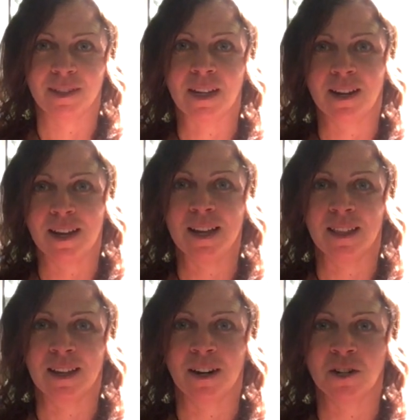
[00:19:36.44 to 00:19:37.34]
sending
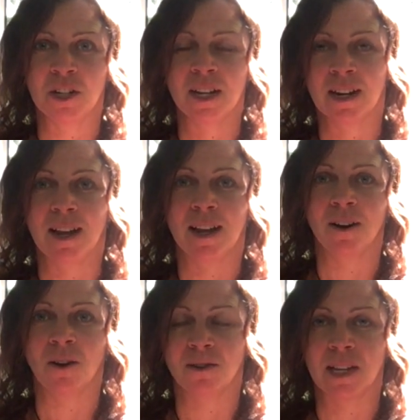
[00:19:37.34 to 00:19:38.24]
healing energy, and I hit
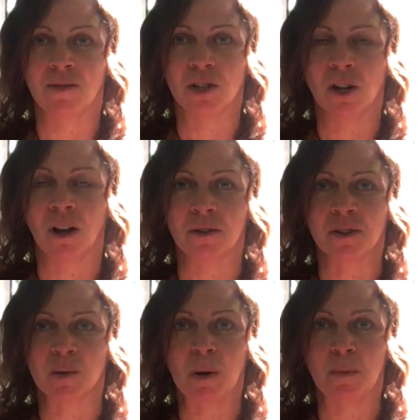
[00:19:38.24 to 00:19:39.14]
all 7
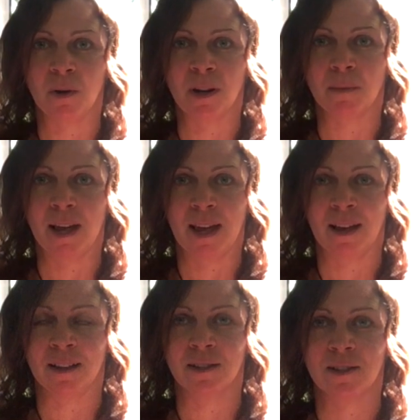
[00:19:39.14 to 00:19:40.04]
chakras by putting my
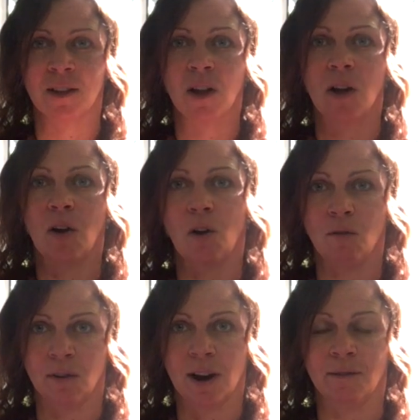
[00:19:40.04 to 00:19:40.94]
hands
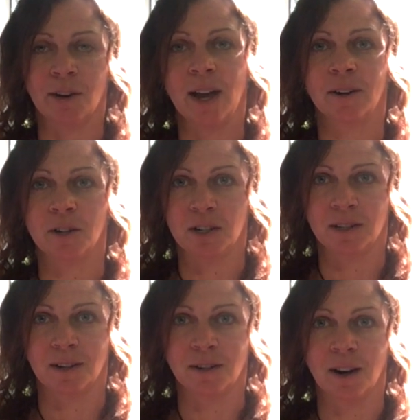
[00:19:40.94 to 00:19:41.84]
over every energy
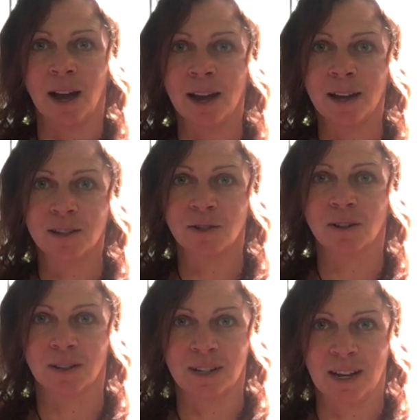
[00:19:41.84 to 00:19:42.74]
center. I
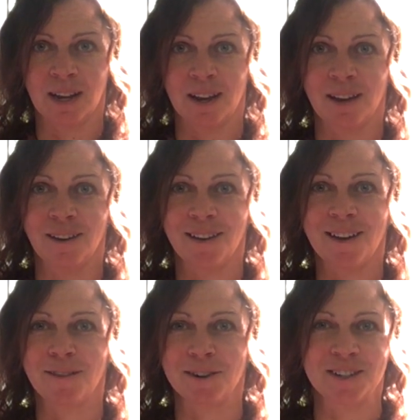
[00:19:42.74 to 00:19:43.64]
start the day
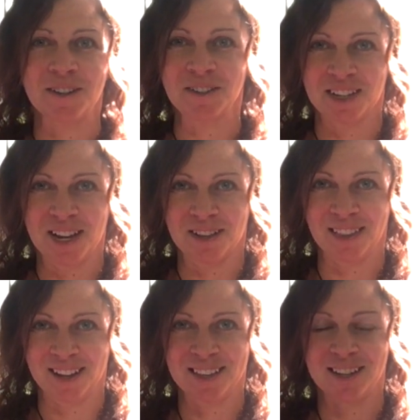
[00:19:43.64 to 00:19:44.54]
every single day
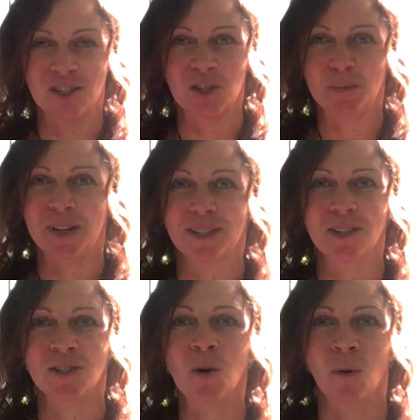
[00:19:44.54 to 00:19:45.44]
like this just because
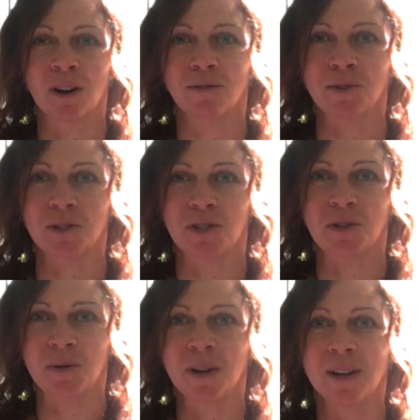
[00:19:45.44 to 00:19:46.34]
it's so wonderful
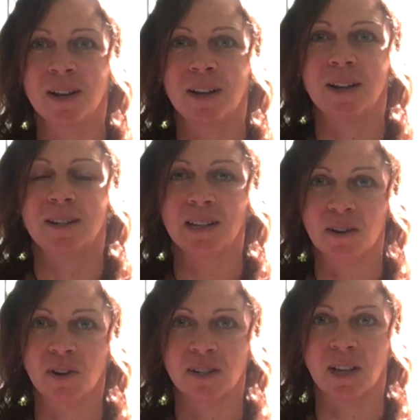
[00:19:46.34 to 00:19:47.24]
to
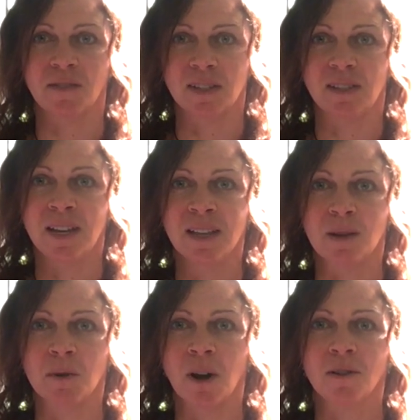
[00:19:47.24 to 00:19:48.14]
give ourselves this
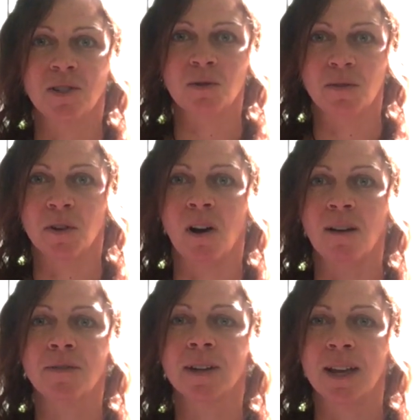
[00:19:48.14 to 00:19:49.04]
healing. But also, if you're
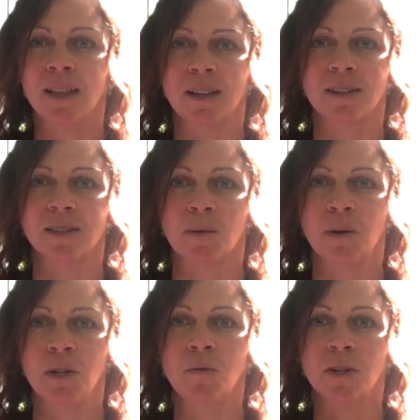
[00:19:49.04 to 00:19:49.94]
offering healing to
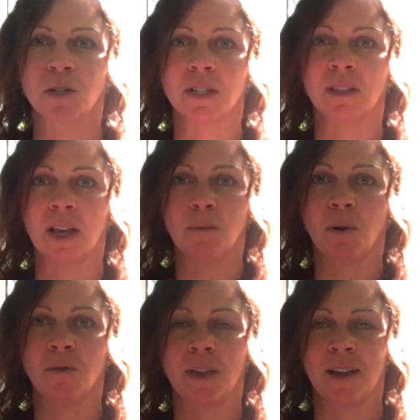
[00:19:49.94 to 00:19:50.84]
someone, you can just lay
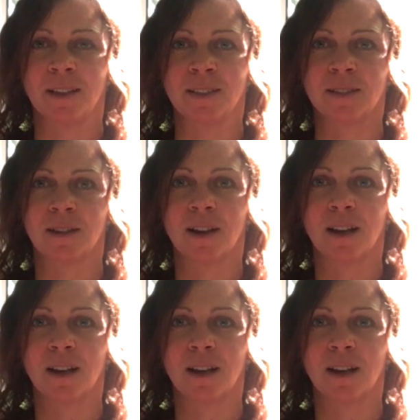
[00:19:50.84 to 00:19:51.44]
both hands